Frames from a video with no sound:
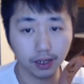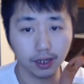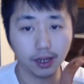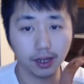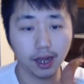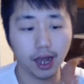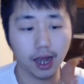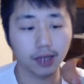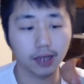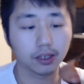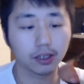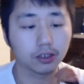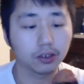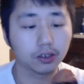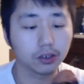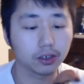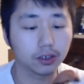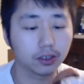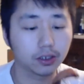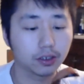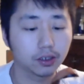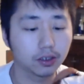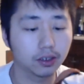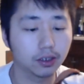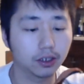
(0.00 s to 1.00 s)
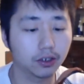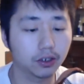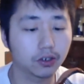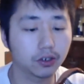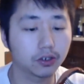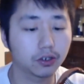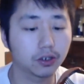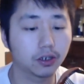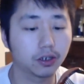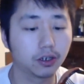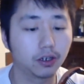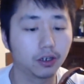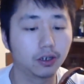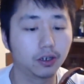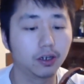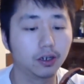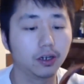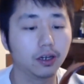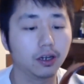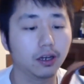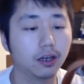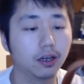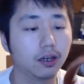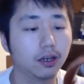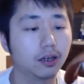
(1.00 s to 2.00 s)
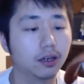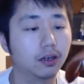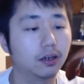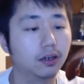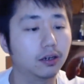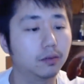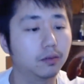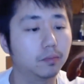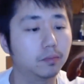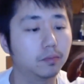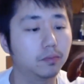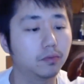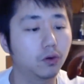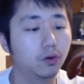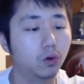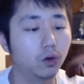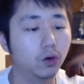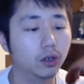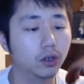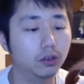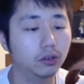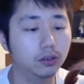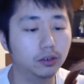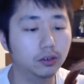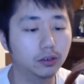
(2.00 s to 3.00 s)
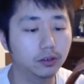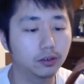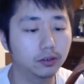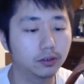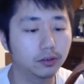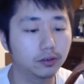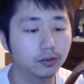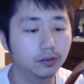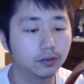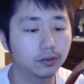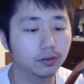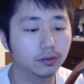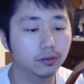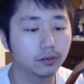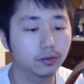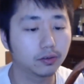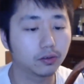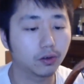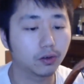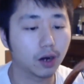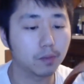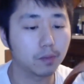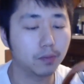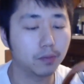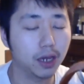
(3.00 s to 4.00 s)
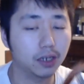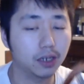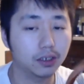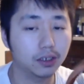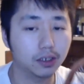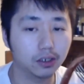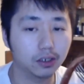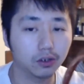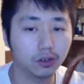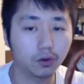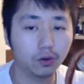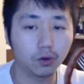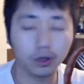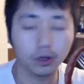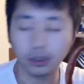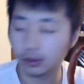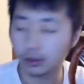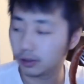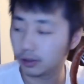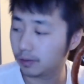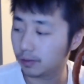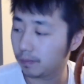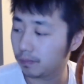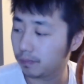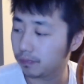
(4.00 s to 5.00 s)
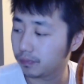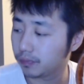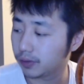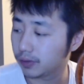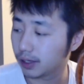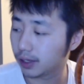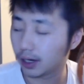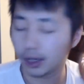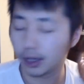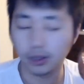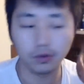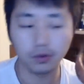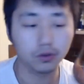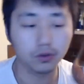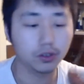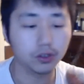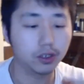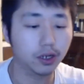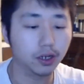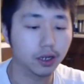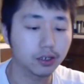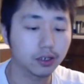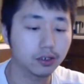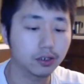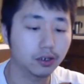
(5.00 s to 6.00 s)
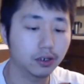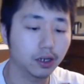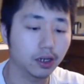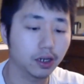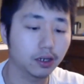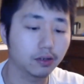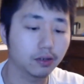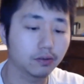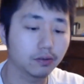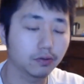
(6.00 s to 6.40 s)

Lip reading: I cooked this in oil, or I baked it in oil that I used yesterday